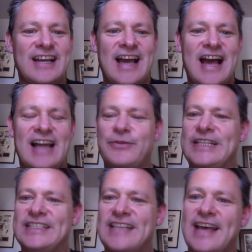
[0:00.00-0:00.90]

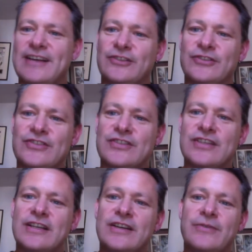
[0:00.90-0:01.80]
Halloween Tales,
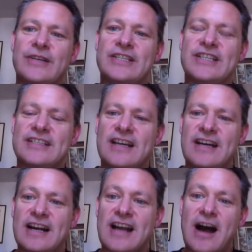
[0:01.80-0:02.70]
which is
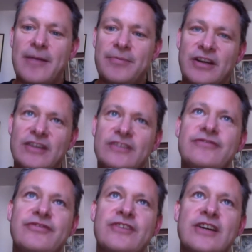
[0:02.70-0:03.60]
a couple
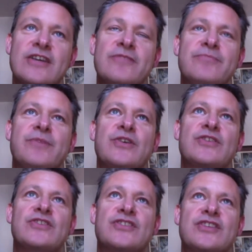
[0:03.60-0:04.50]
of
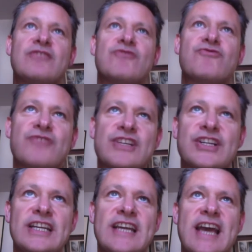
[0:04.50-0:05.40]
books that
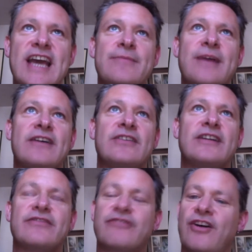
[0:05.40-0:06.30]
originally came out
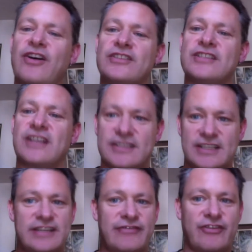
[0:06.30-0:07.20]
in France
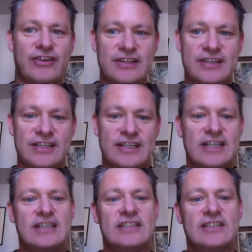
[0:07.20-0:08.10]
under different
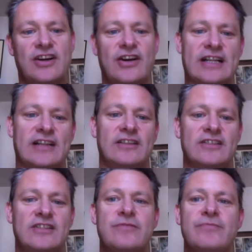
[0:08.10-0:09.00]

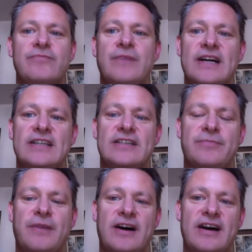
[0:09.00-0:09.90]
titles, but
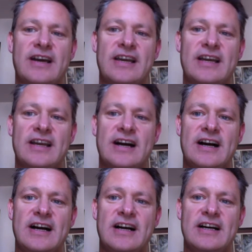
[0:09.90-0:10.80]
by
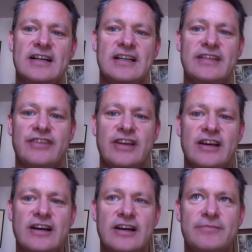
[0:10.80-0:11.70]

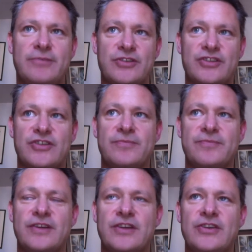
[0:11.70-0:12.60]
Olivia
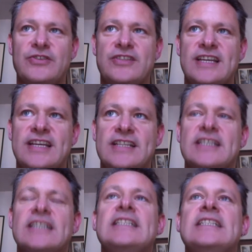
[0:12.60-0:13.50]
Boscombe, who
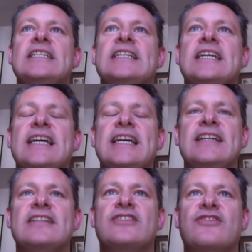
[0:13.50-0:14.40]
he
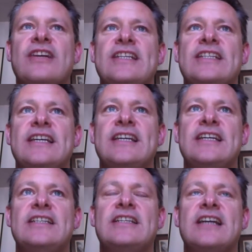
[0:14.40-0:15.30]
illustrated